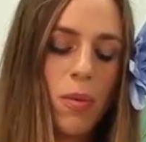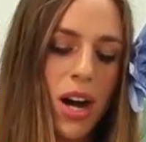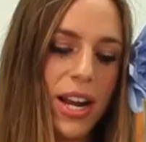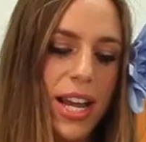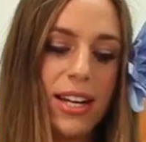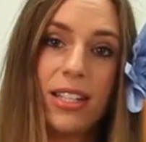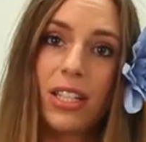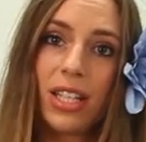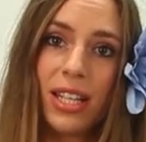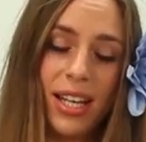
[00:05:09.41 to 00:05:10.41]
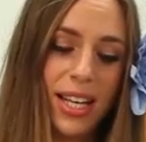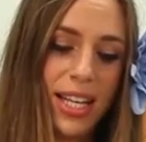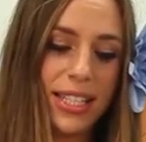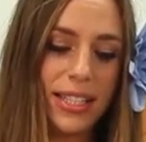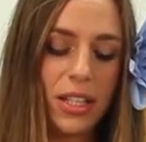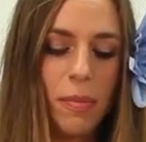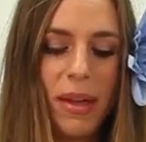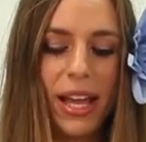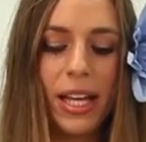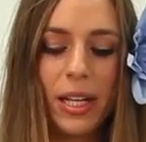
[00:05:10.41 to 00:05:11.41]
want it, it's a little
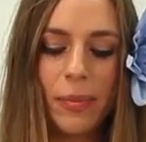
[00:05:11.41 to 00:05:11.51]
pink.